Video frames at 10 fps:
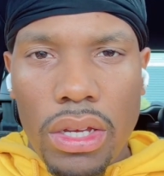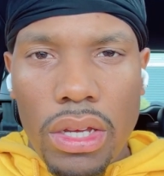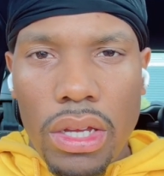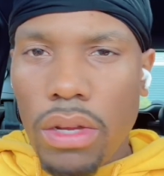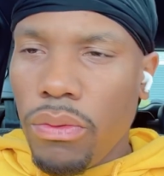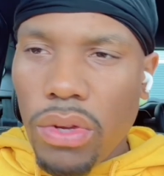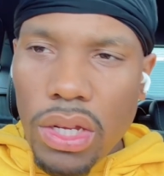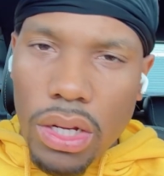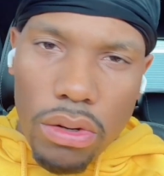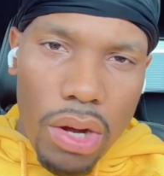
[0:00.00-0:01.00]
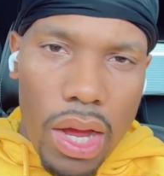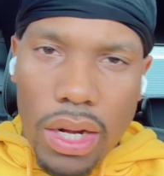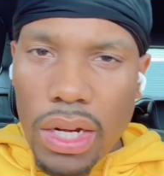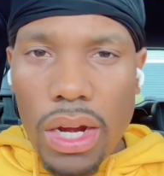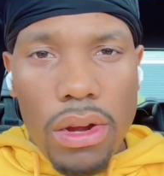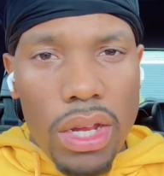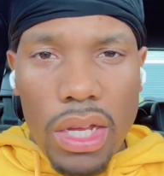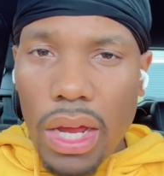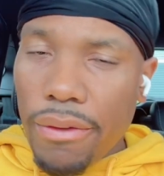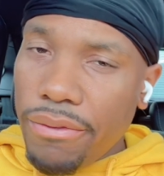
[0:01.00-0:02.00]
And if we in a crowded area and
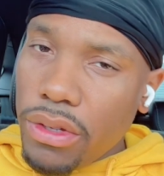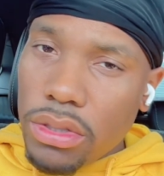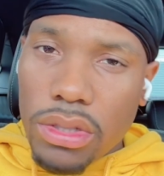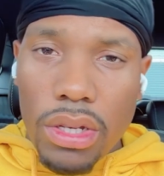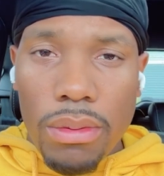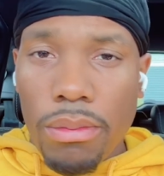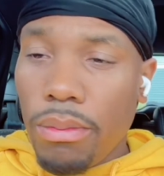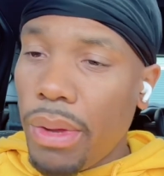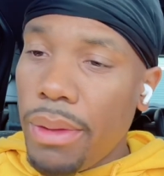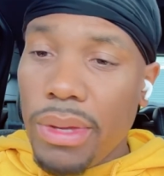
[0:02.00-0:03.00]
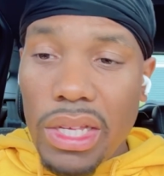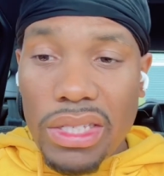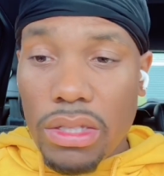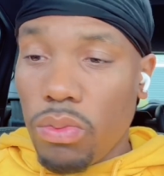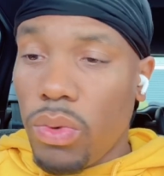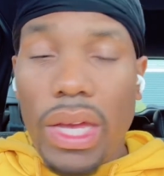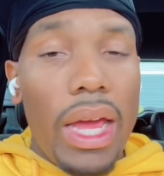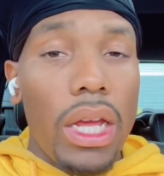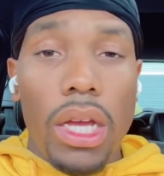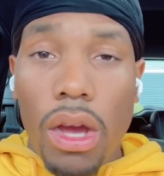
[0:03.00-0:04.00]
I feel something, baby, we
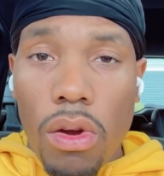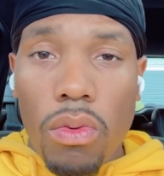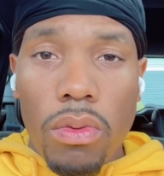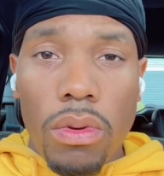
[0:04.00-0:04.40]
gotta go.